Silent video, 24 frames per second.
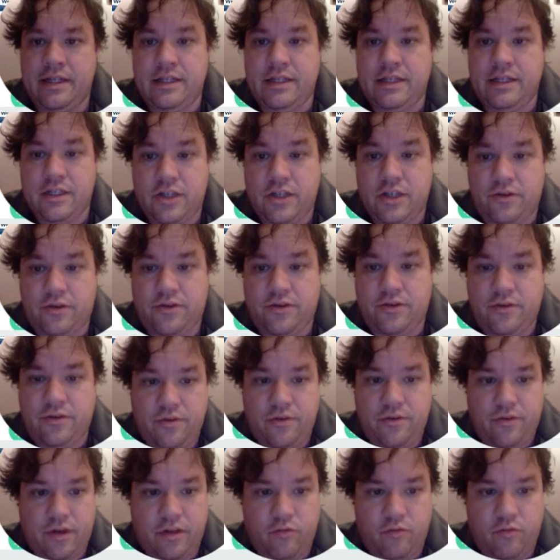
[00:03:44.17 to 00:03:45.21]
So
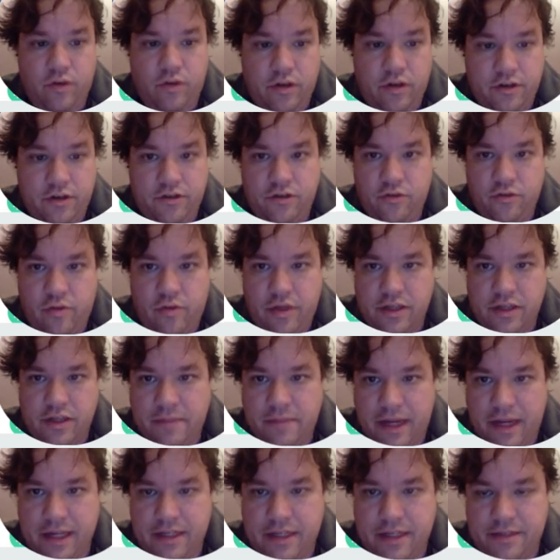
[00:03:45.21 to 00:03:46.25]
what will you do with
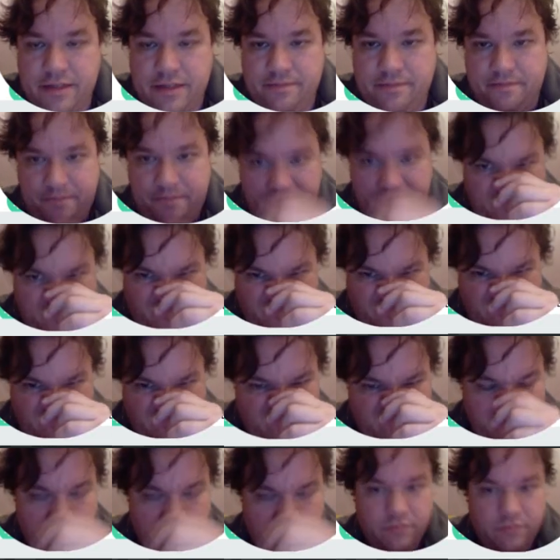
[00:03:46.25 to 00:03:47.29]
spades?
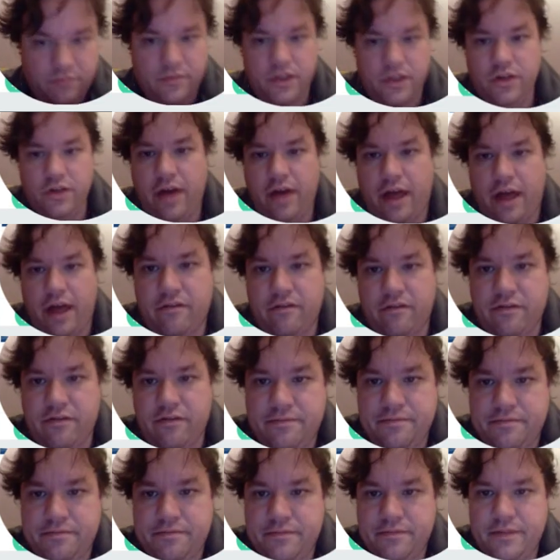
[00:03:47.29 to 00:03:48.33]
You have
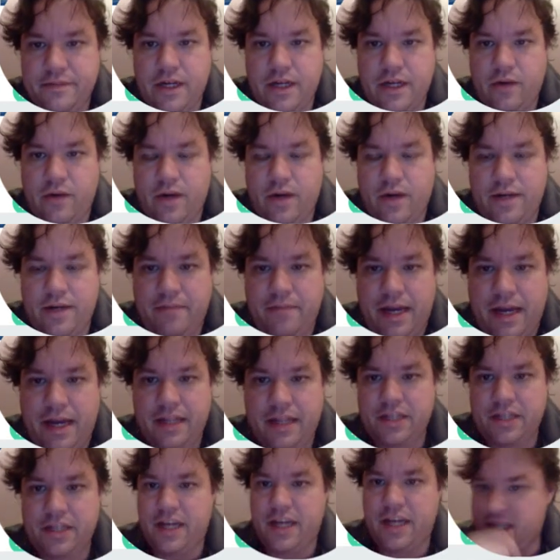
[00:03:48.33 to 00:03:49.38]
one main
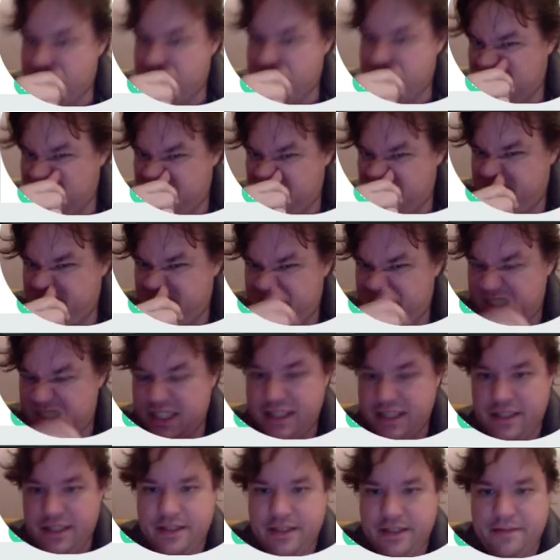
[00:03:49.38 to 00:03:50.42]
chance. You've
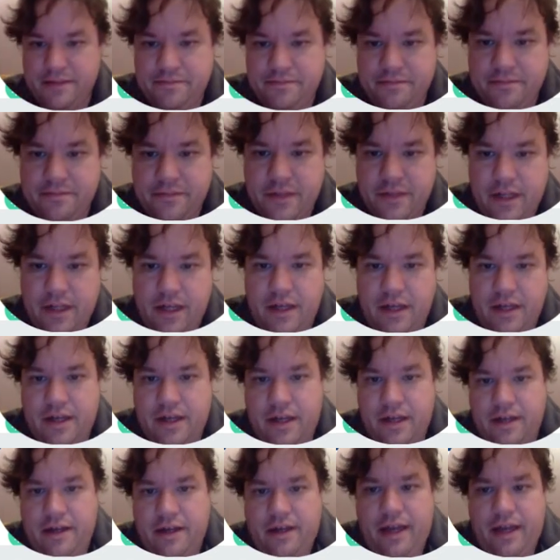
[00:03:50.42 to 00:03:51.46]
seen
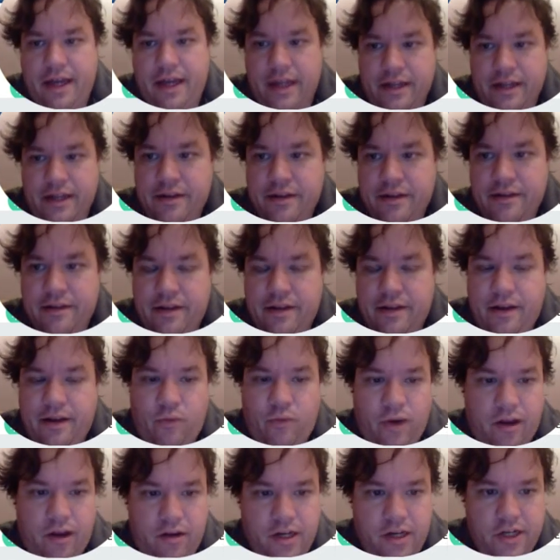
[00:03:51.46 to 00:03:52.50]
a hand a
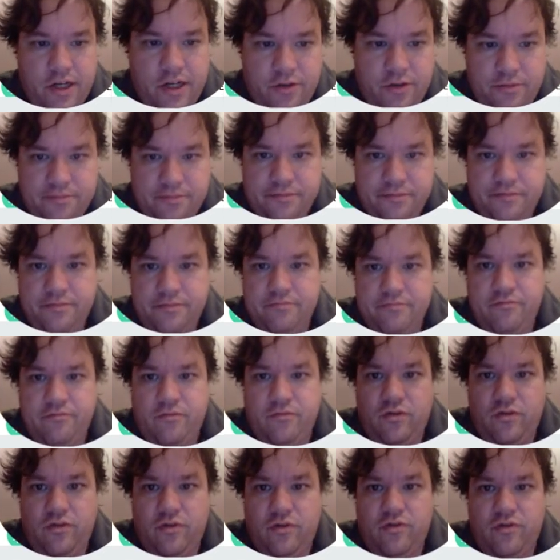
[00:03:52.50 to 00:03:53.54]
while ago,
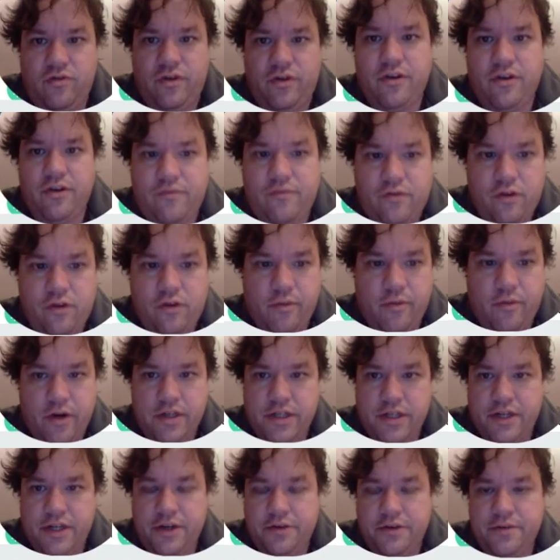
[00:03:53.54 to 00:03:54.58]
3 or 4 boards
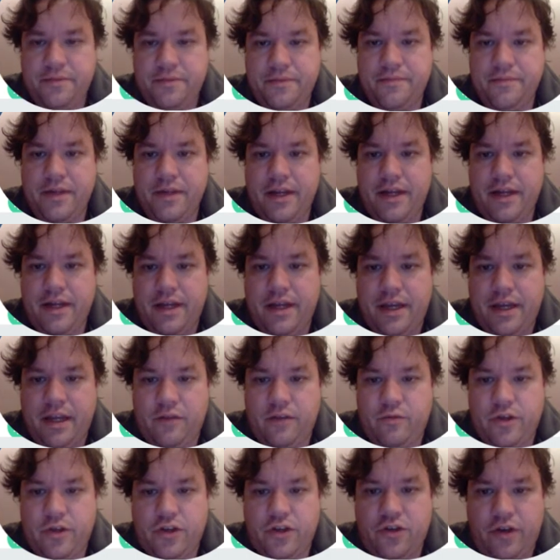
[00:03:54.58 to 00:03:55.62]
ago,
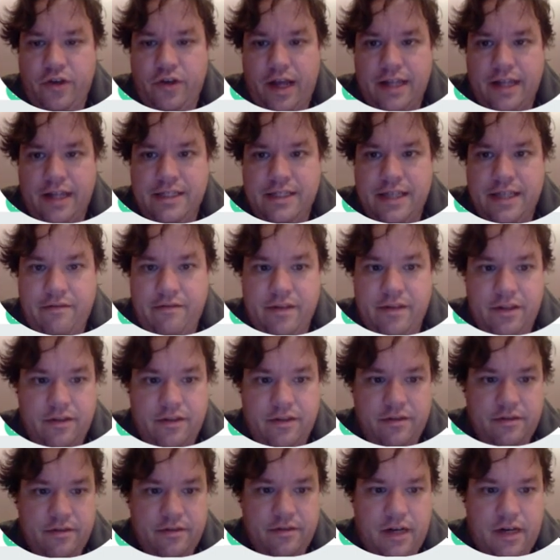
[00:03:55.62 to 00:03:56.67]
in which you had 7
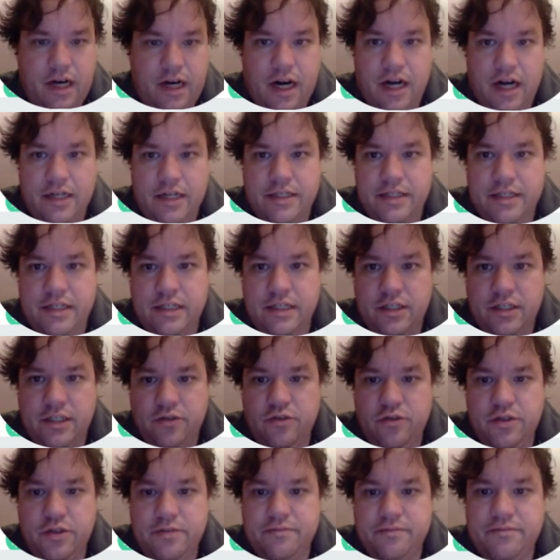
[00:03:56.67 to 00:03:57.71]
cards in a
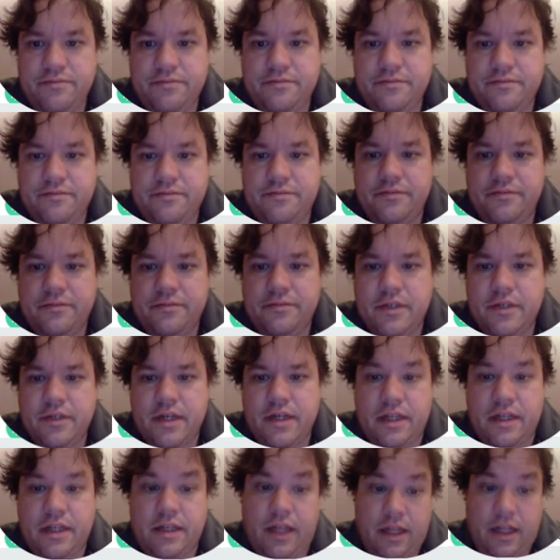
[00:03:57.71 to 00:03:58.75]
suit.
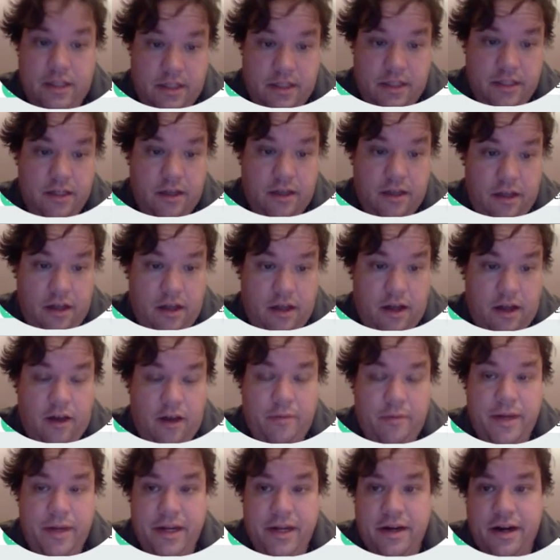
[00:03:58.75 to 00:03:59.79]
That's how
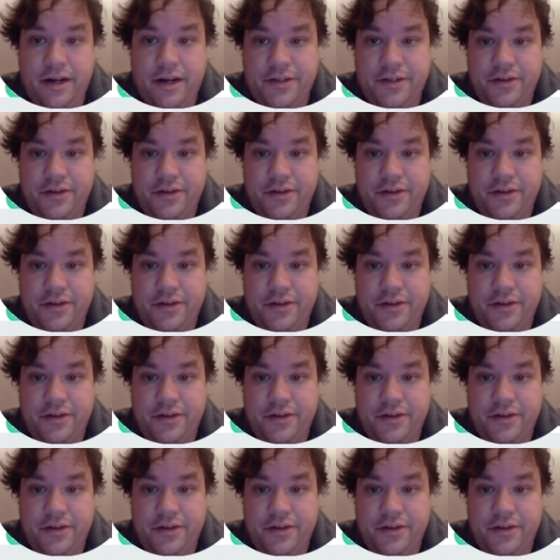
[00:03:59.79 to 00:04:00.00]
many cards